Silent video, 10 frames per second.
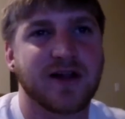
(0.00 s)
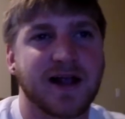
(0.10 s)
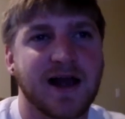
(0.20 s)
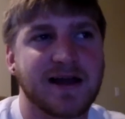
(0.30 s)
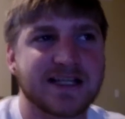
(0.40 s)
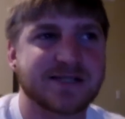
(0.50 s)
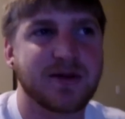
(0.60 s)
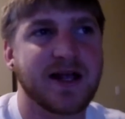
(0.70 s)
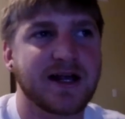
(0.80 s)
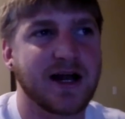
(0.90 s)
Like I
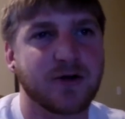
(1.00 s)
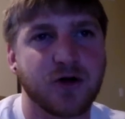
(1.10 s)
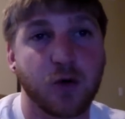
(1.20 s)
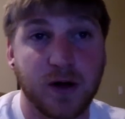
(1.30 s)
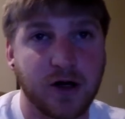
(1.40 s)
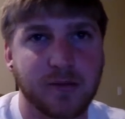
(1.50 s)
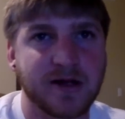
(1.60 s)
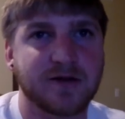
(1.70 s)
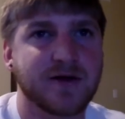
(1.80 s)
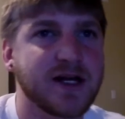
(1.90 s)
explain, I don't know when it'll be
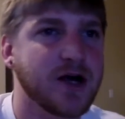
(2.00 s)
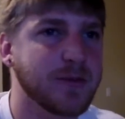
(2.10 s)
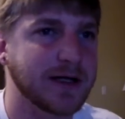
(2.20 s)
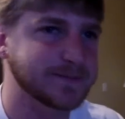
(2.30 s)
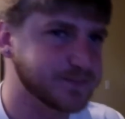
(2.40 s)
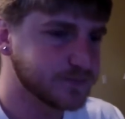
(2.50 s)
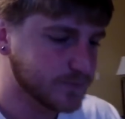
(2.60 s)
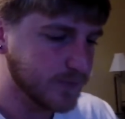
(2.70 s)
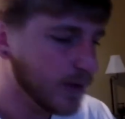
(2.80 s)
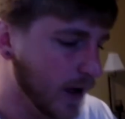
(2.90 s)
in the video, but
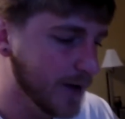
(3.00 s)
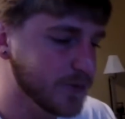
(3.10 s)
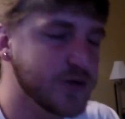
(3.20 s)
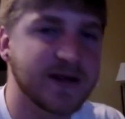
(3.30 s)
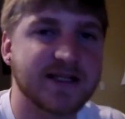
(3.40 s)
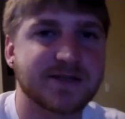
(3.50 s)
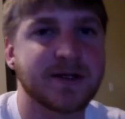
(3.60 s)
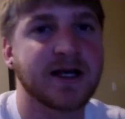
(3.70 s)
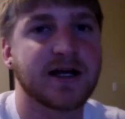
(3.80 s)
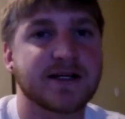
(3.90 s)
I'm doing this
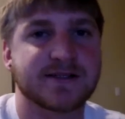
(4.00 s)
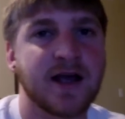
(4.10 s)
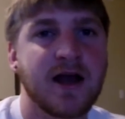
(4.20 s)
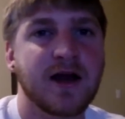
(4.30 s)
because